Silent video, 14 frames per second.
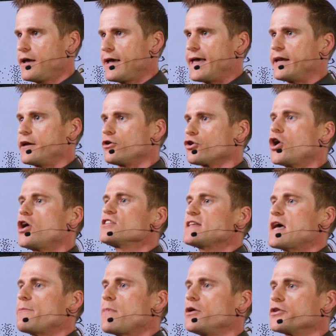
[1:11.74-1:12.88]
And it'll cause
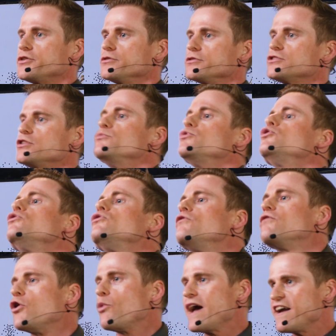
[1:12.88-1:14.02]
that molecule to move
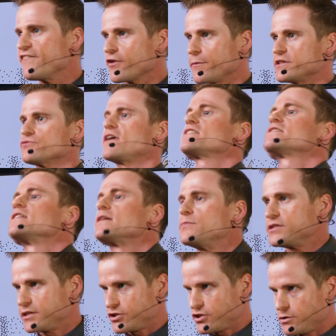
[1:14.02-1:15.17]
away from its resting
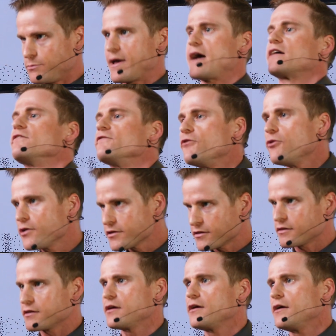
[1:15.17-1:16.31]
position back and
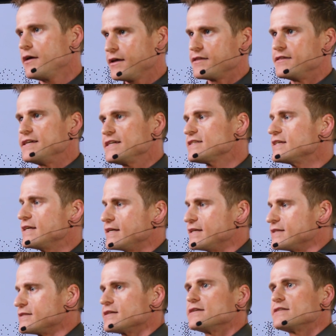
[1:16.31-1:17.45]
forth. This
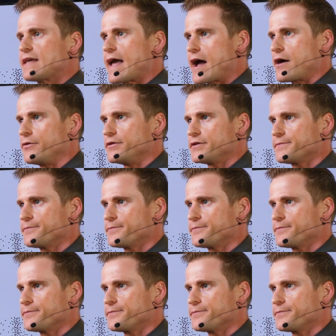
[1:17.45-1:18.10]
is sound.